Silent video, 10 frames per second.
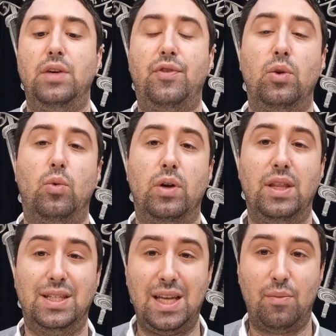you were in
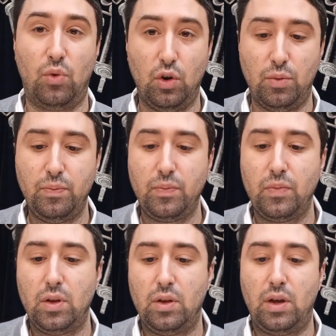the same room
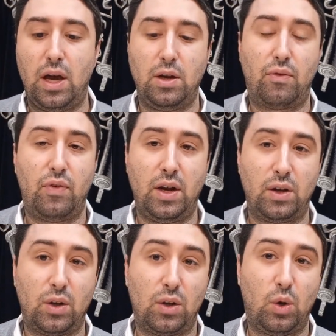and your
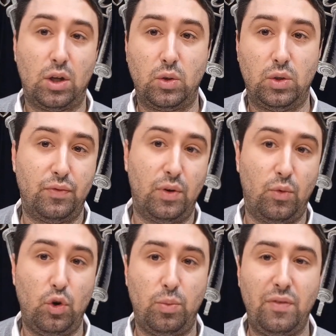friend called you a
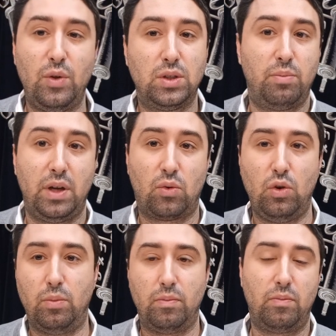different room, even though it's a big
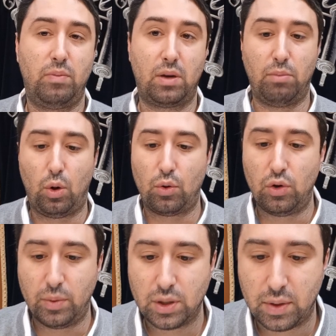room, big
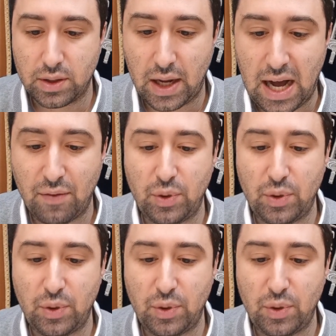ballroom or something like that,